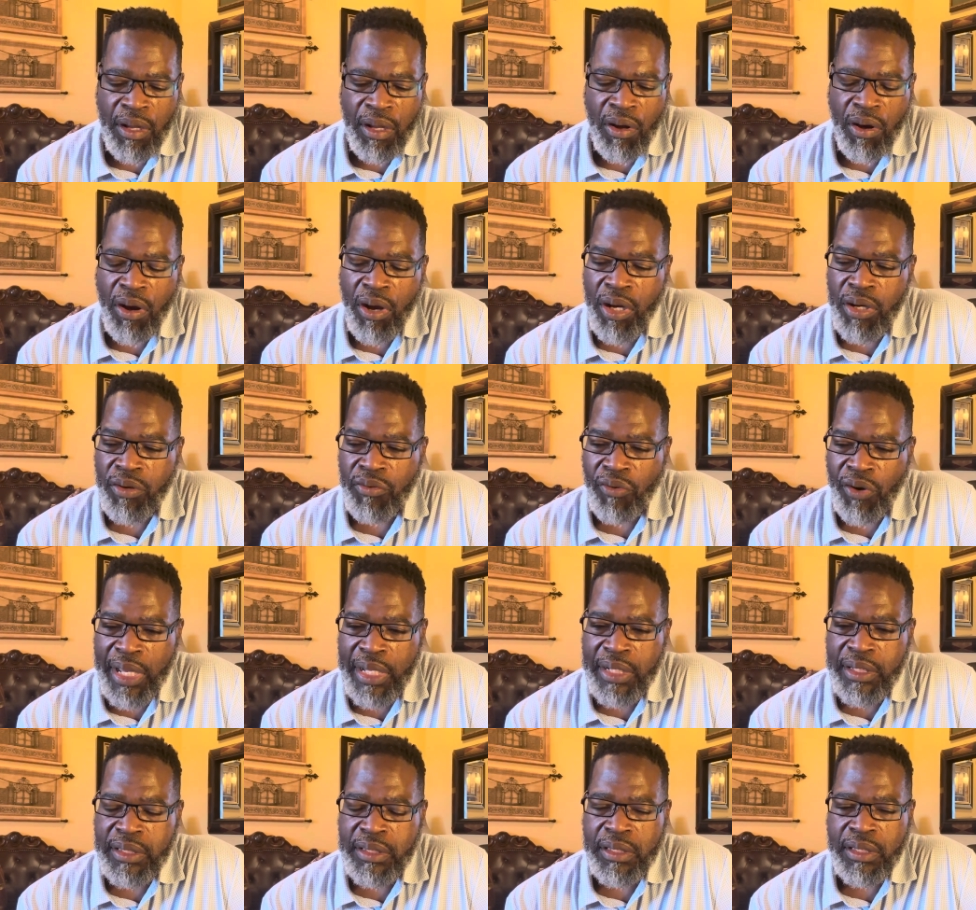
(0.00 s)
are
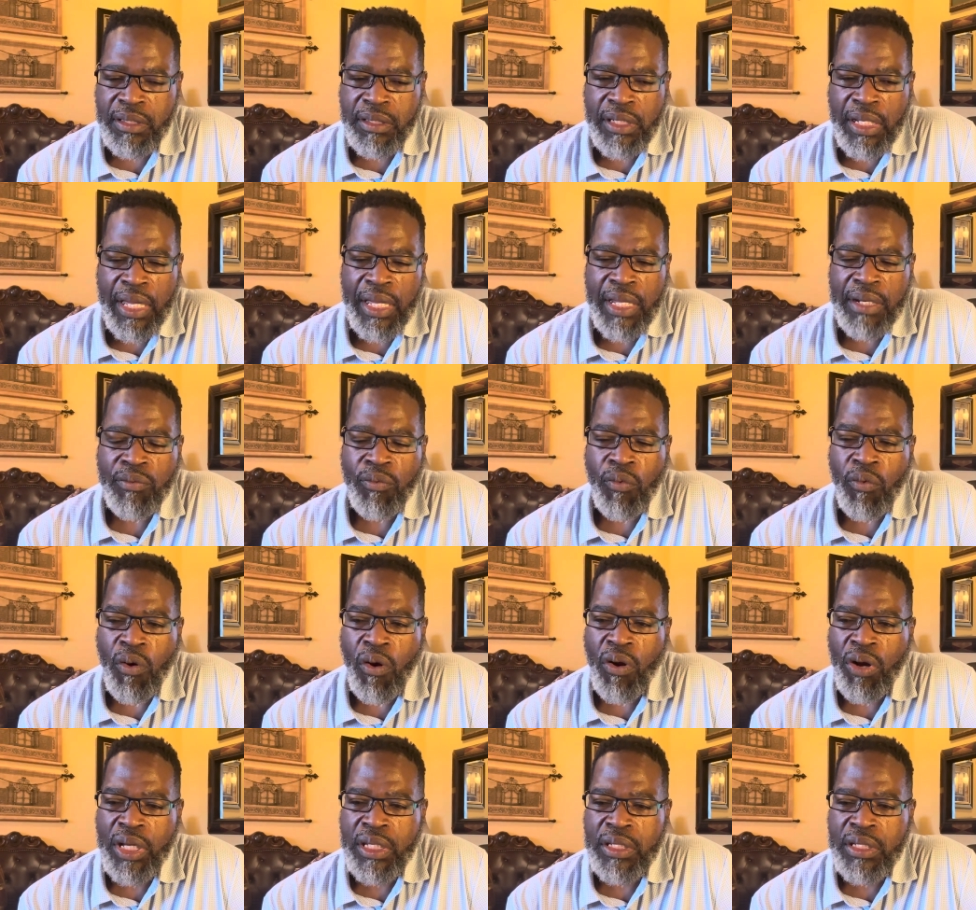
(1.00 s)
granted and
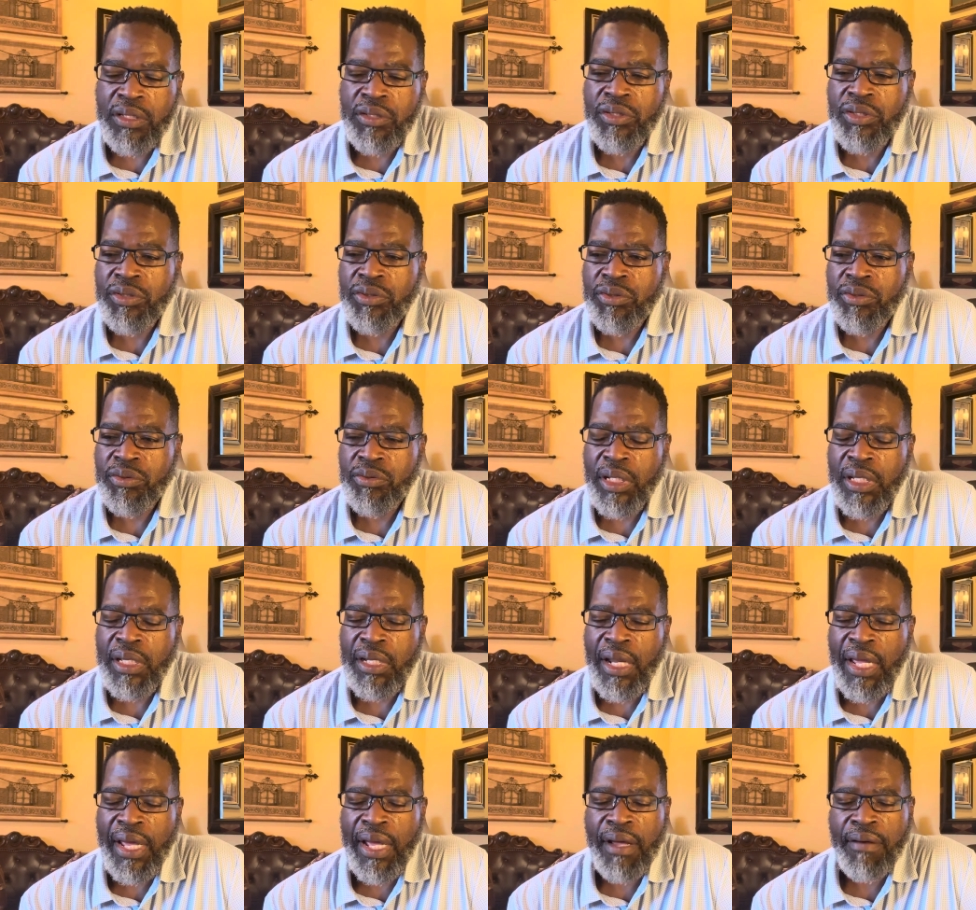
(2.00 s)
walk into and
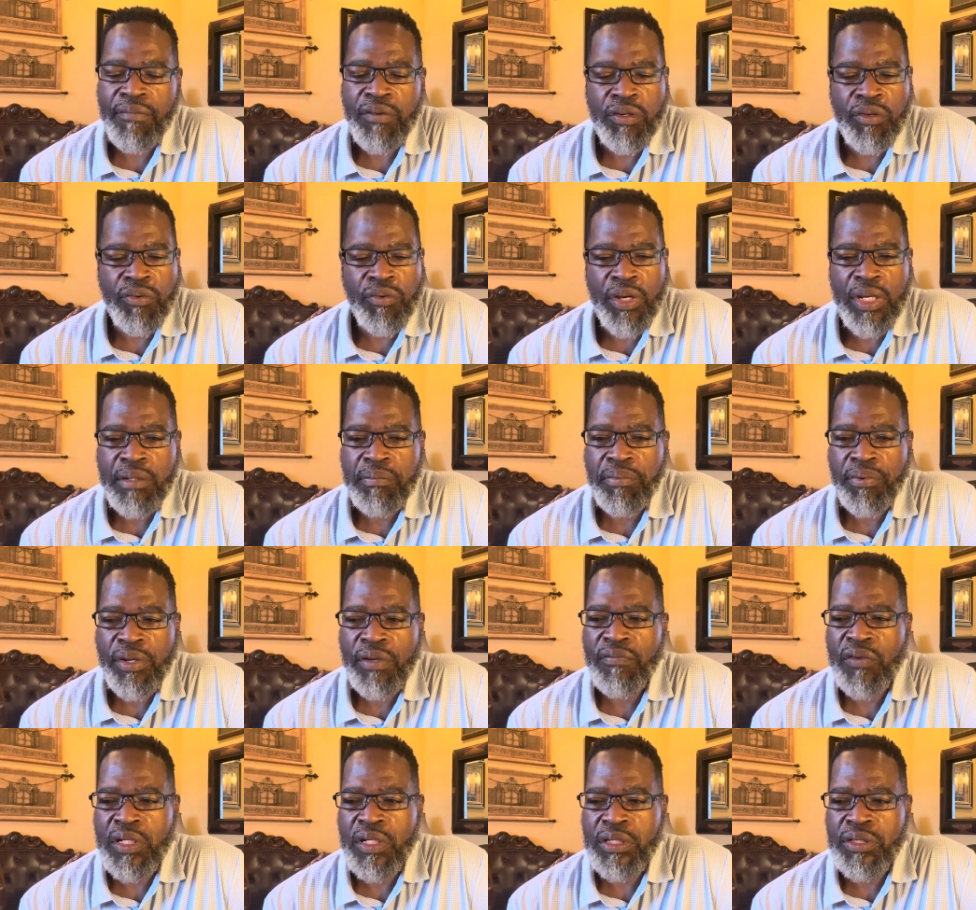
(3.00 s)
have a great
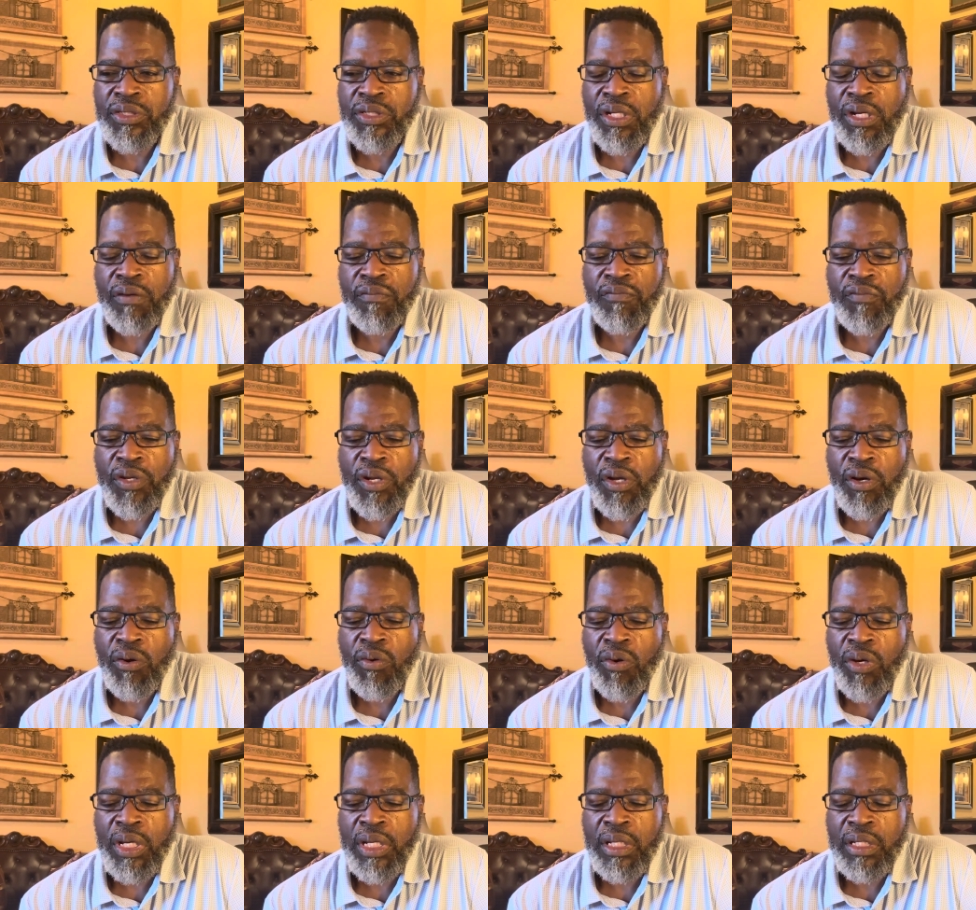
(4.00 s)
privilege of
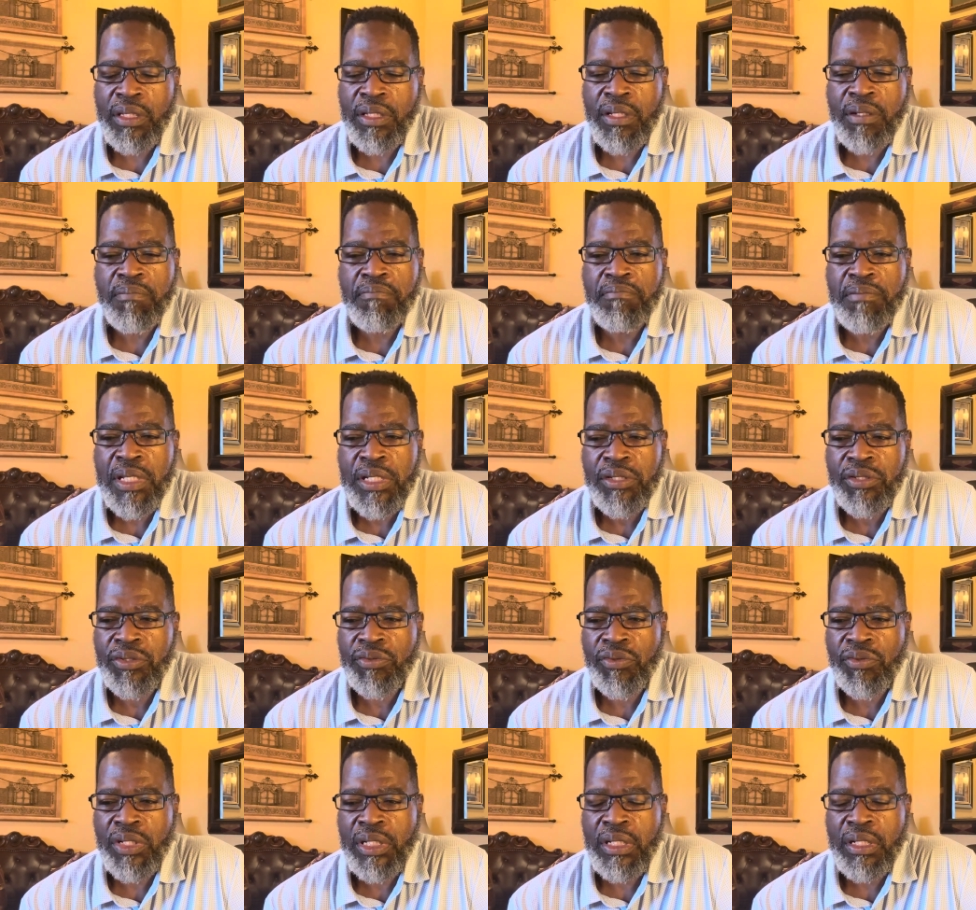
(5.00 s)
knowing the
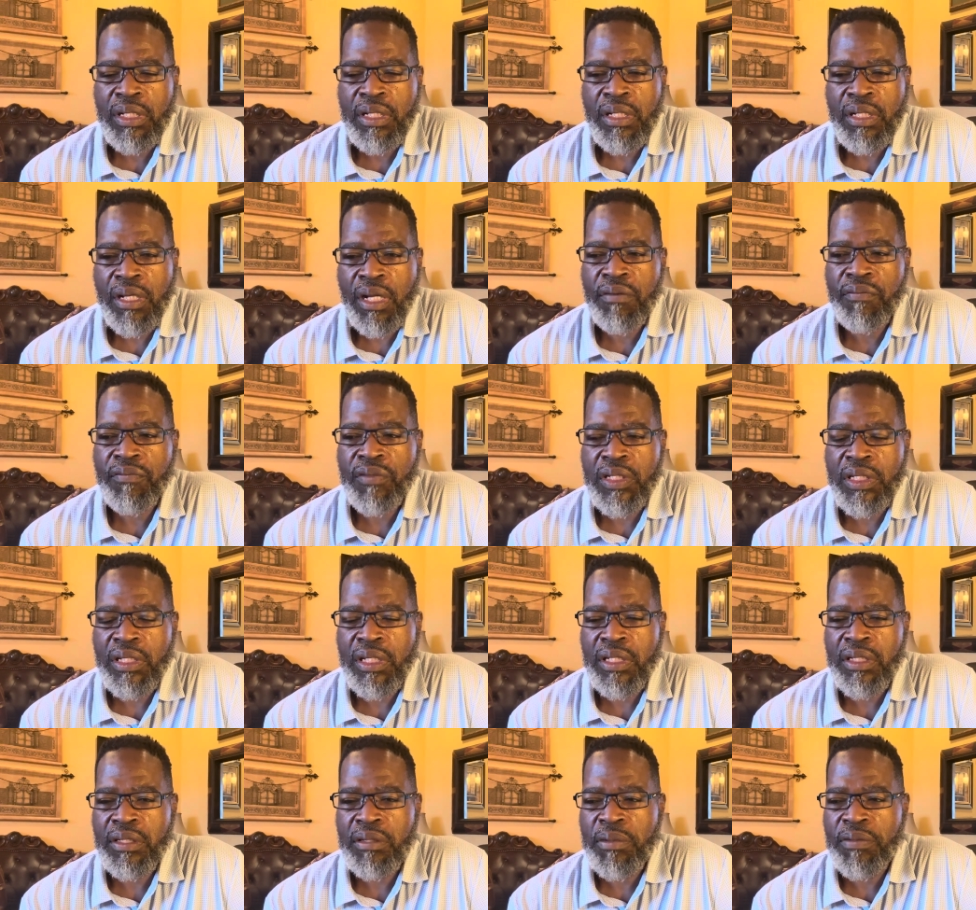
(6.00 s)
mystery of the
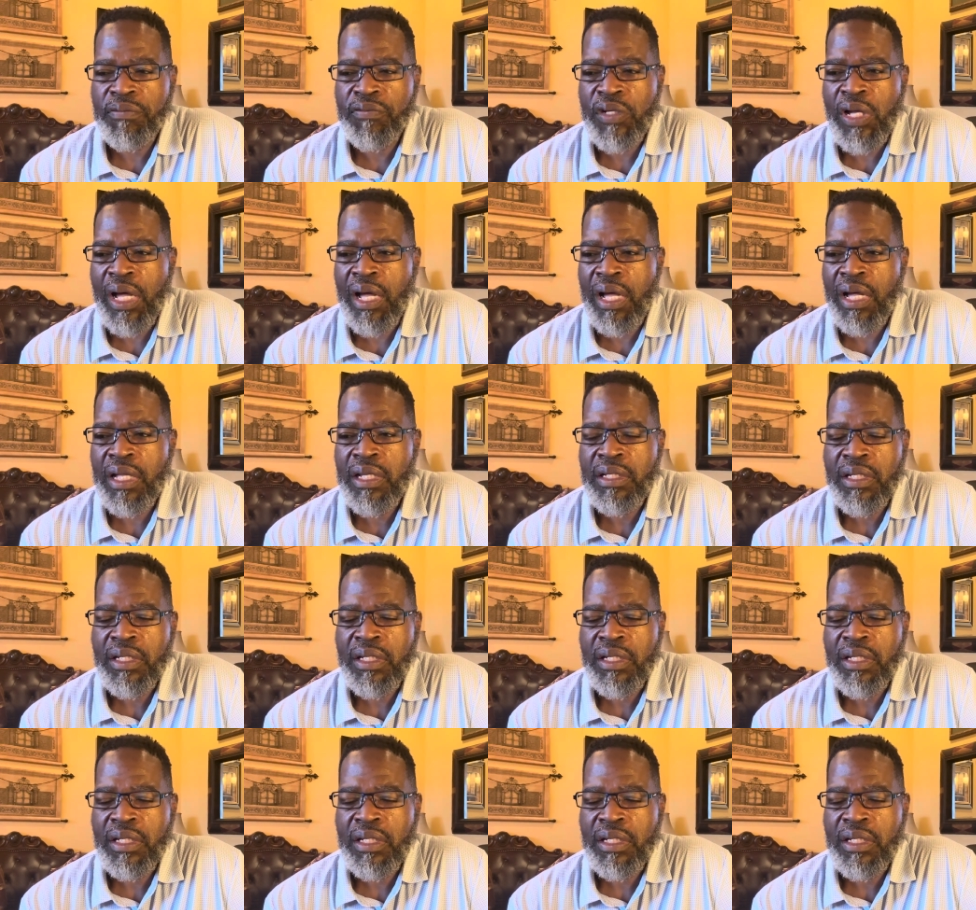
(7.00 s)
kingdom of God.